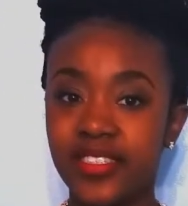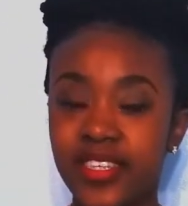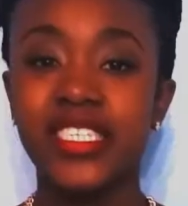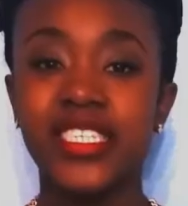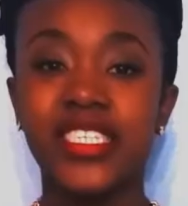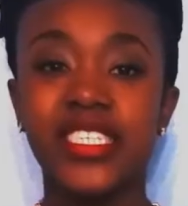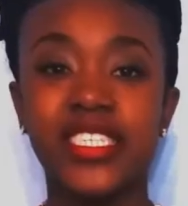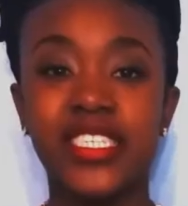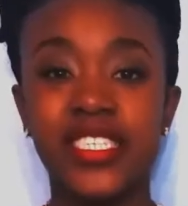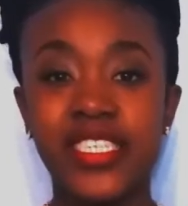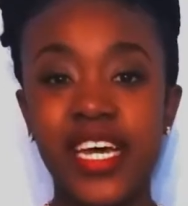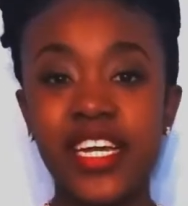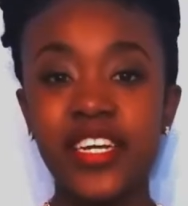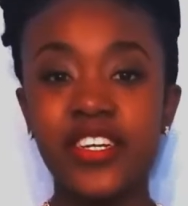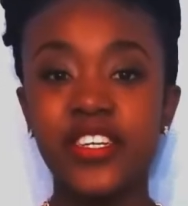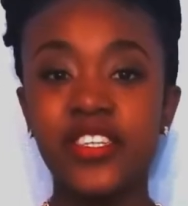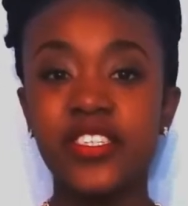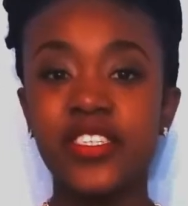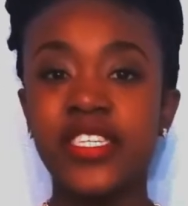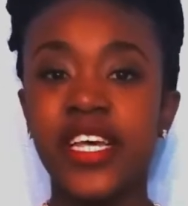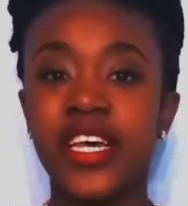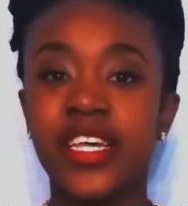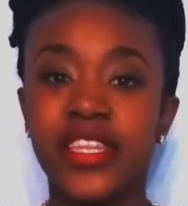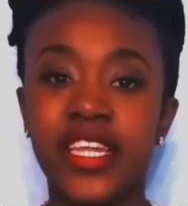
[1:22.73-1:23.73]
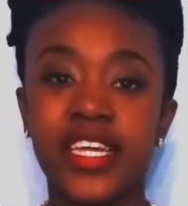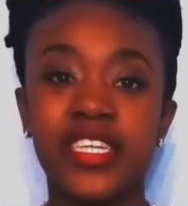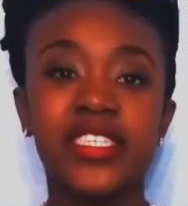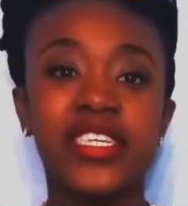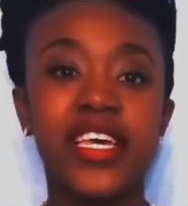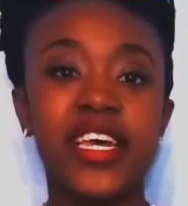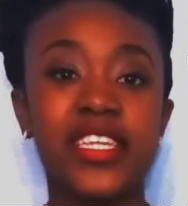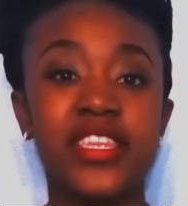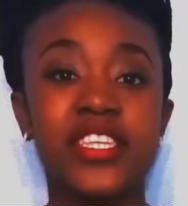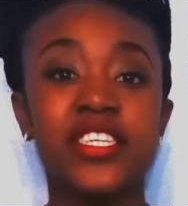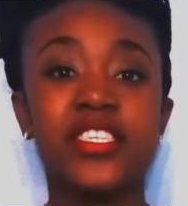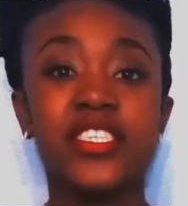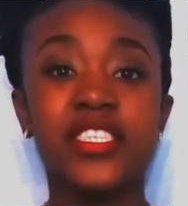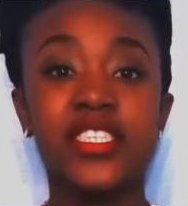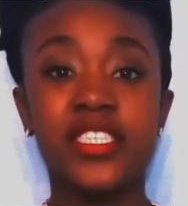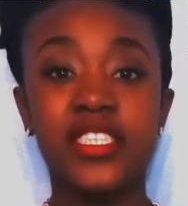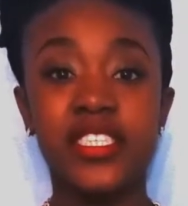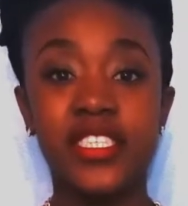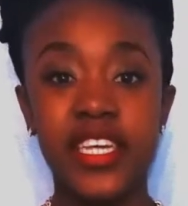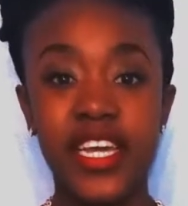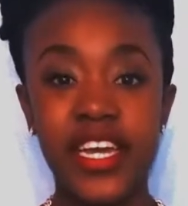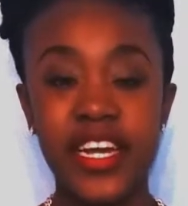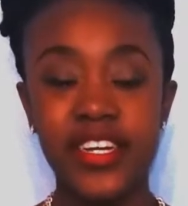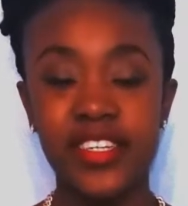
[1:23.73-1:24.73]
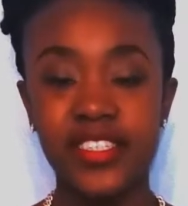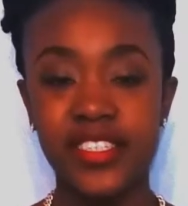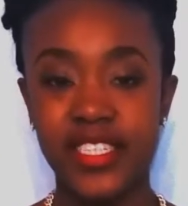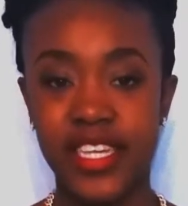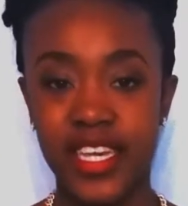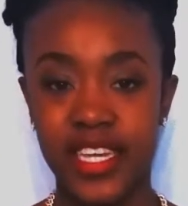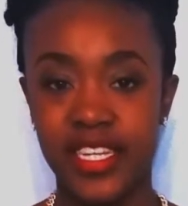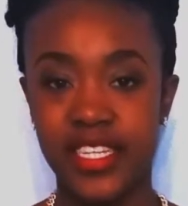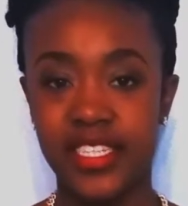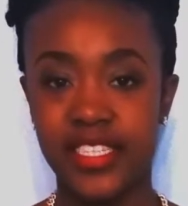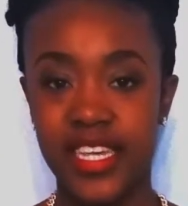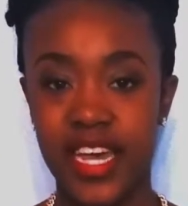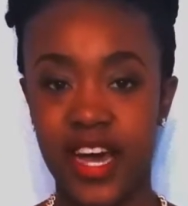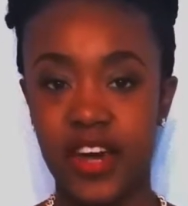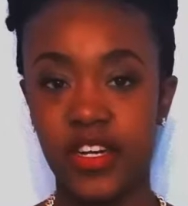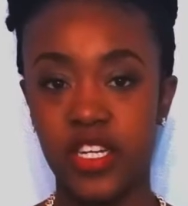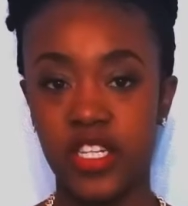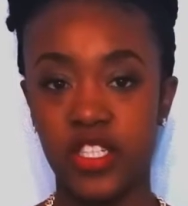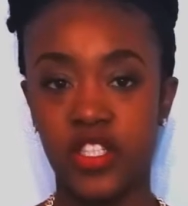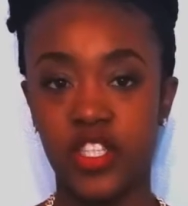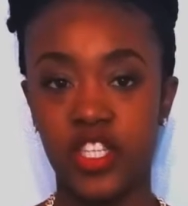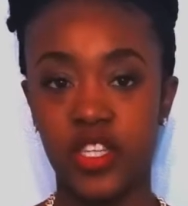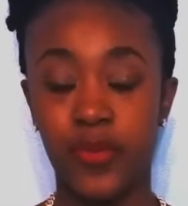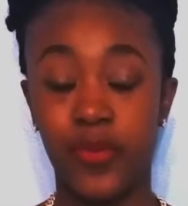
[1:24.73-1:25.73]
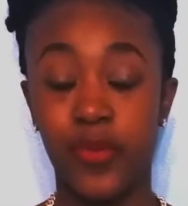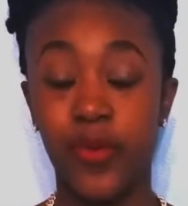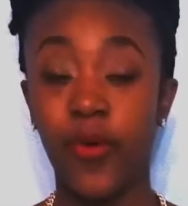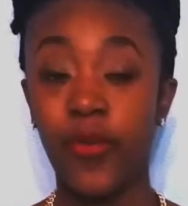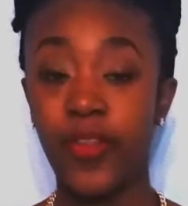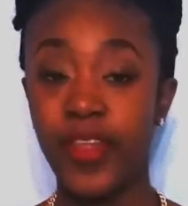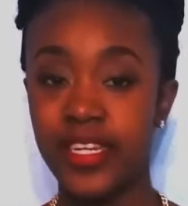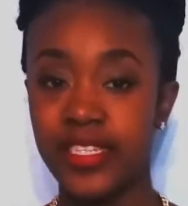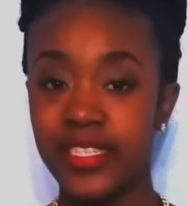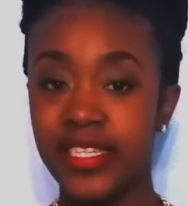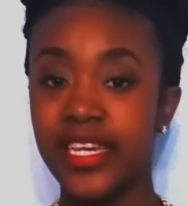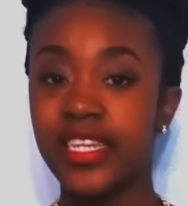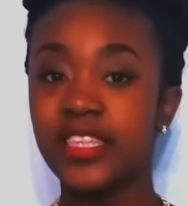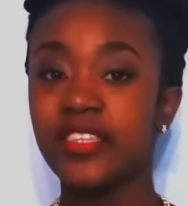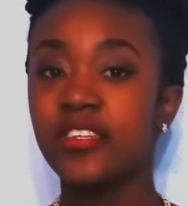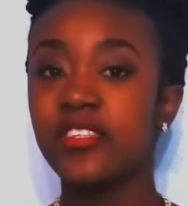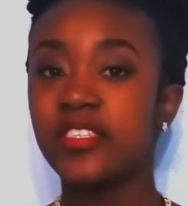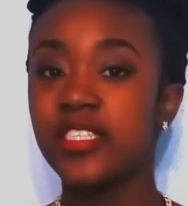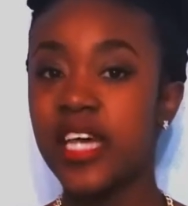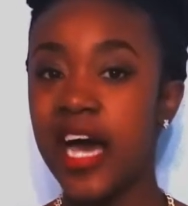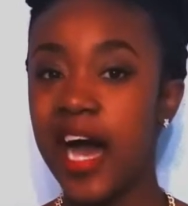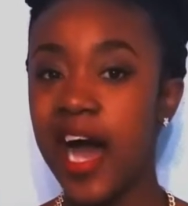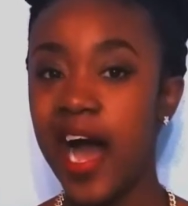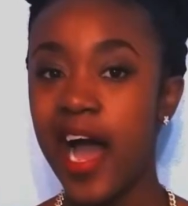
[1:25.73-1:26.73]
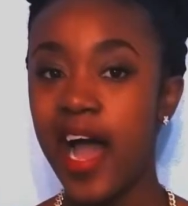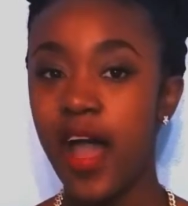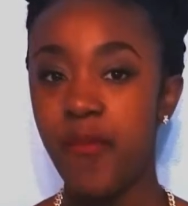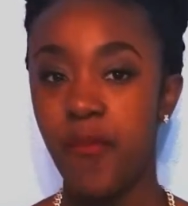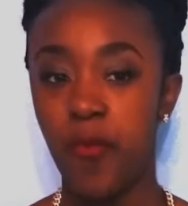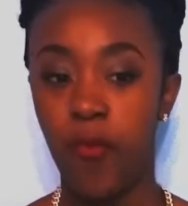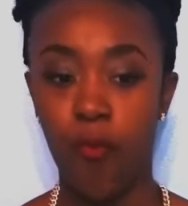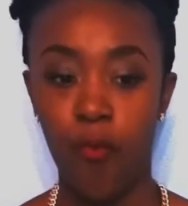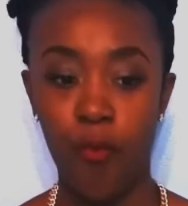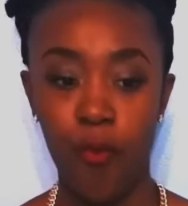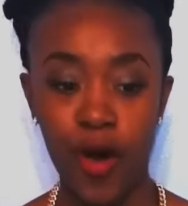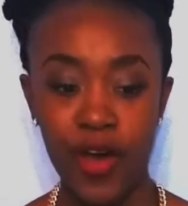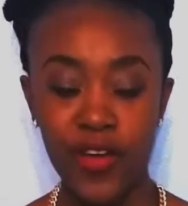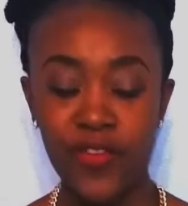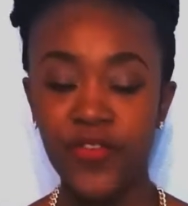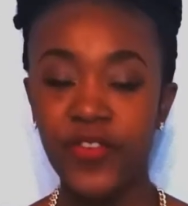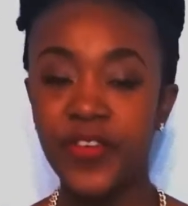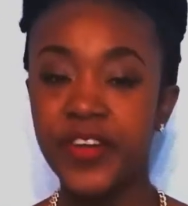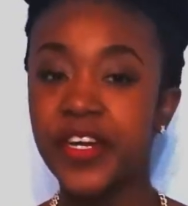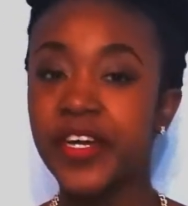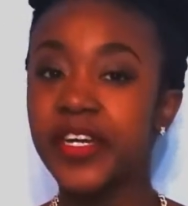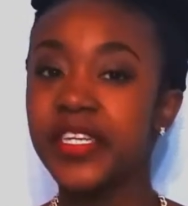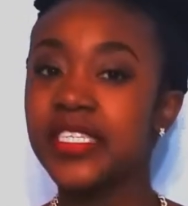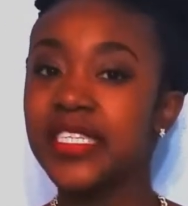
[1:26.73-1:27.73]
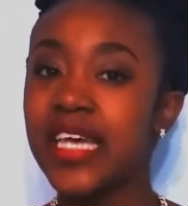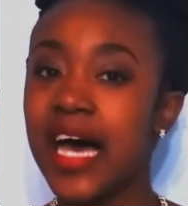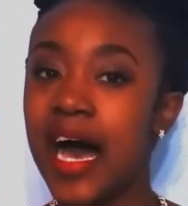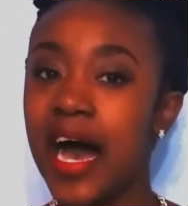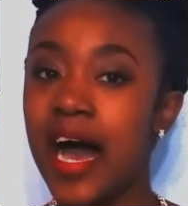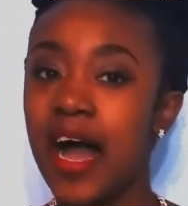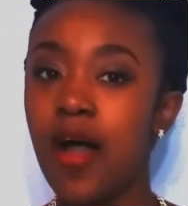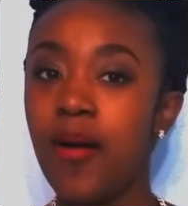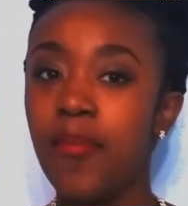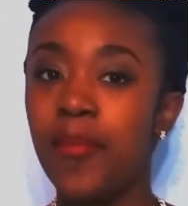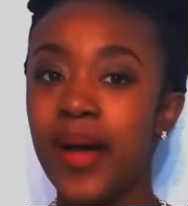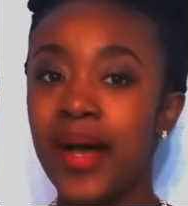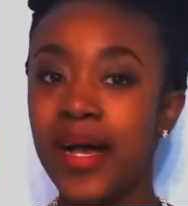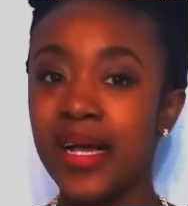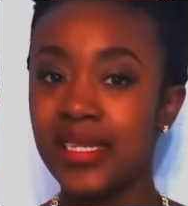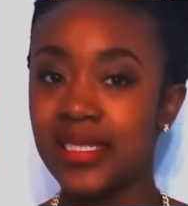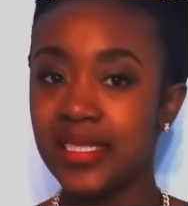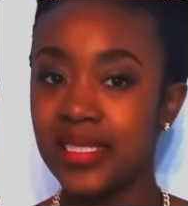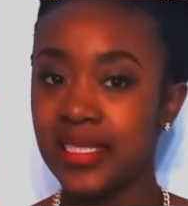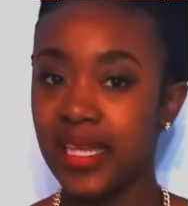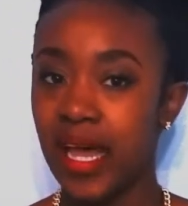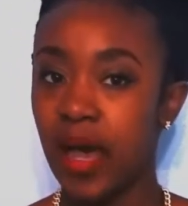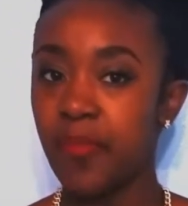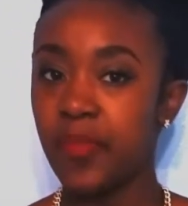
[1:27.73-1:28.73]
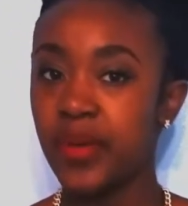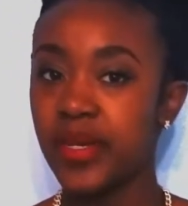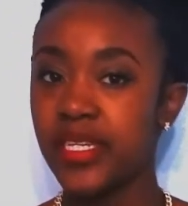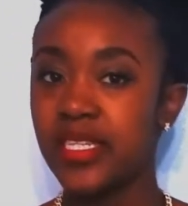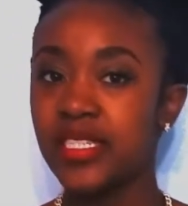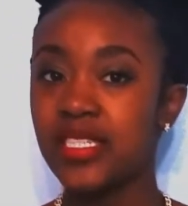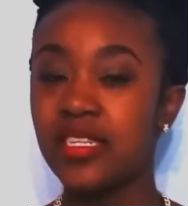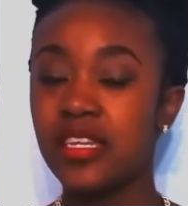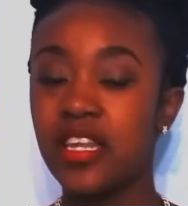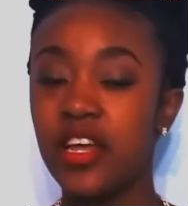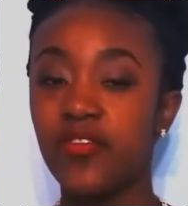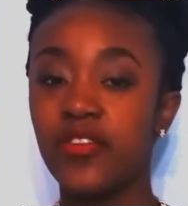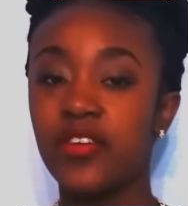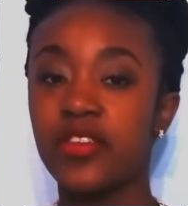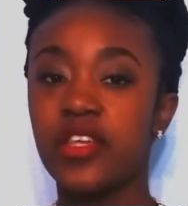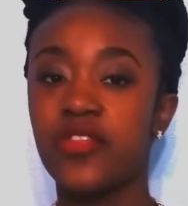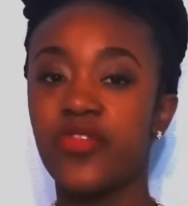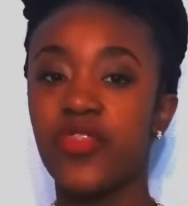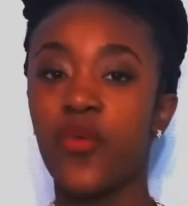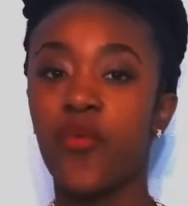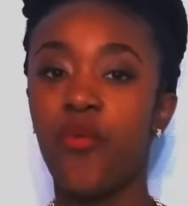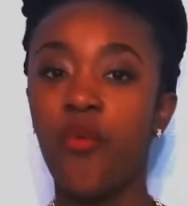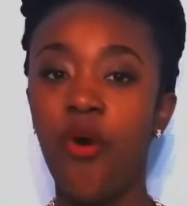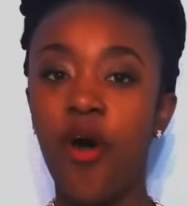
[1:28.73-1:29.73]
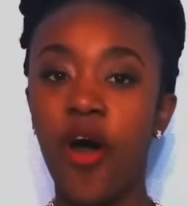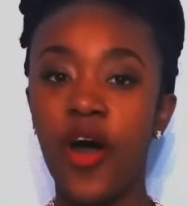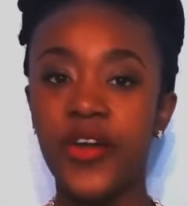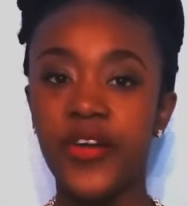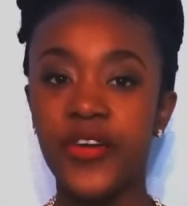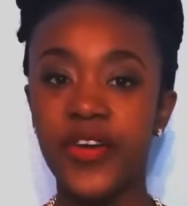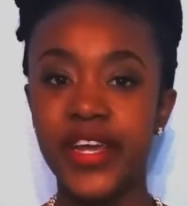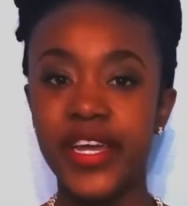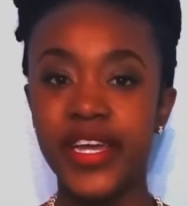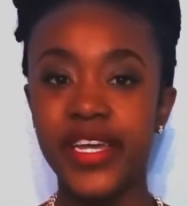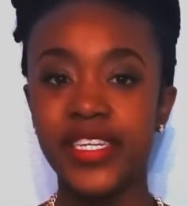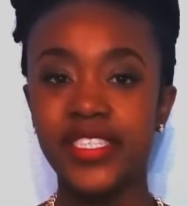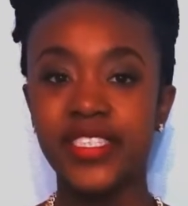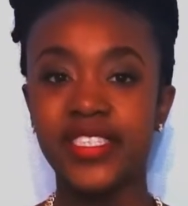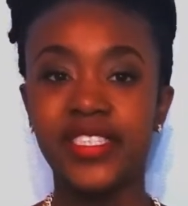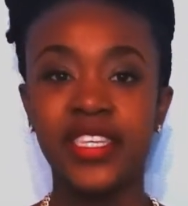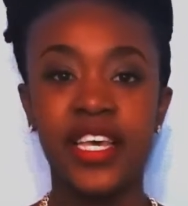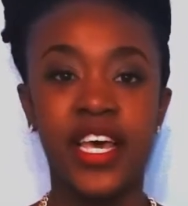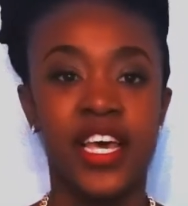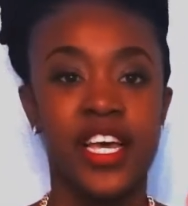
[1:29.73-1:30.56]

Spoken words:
Descenders, they take their stairs getting down into the pool. They take their time, 1 foot at a time, stop at each level that the water hits.